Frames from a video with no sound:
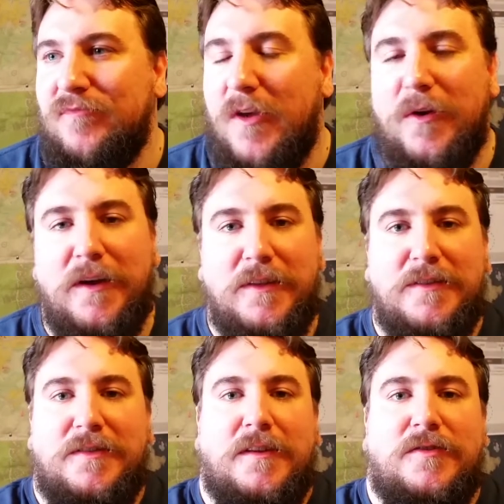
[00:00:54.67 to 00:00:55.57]
Okay,
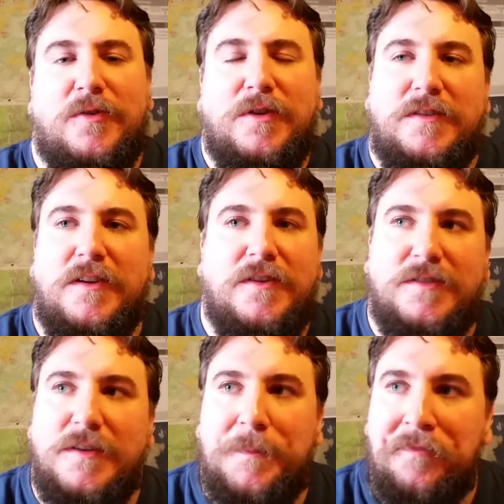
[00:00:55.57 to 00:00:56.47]
this story
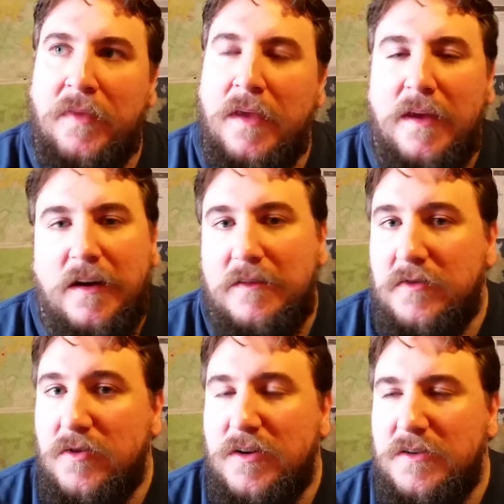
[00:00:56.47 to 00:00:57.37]
starts a
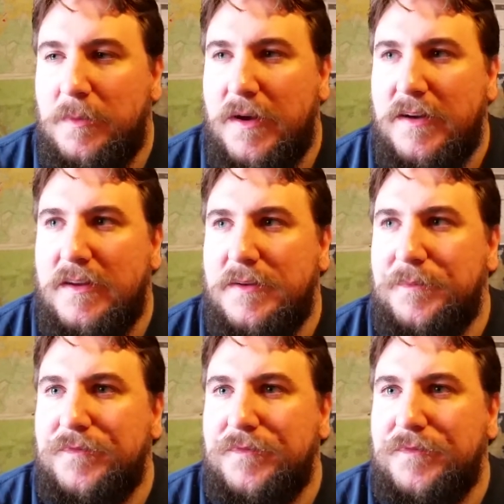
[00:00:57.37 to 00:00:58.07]
few years back.